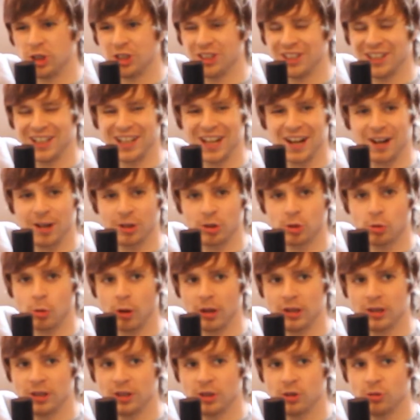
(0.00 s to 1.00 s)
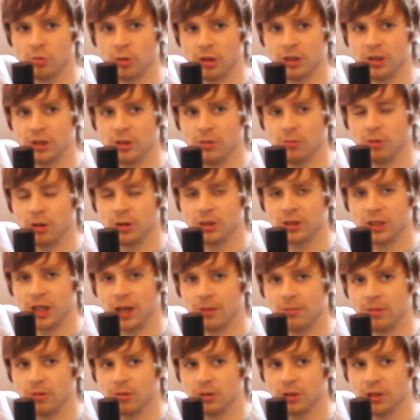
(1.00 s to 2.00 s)
July 2021
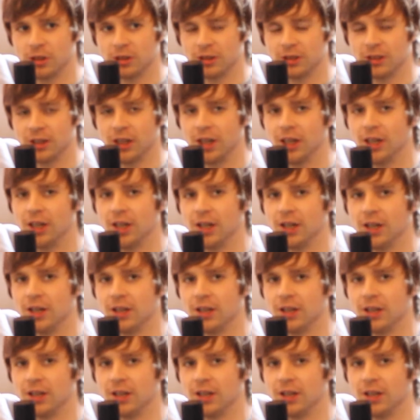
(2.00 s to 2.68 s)
time, I want to say.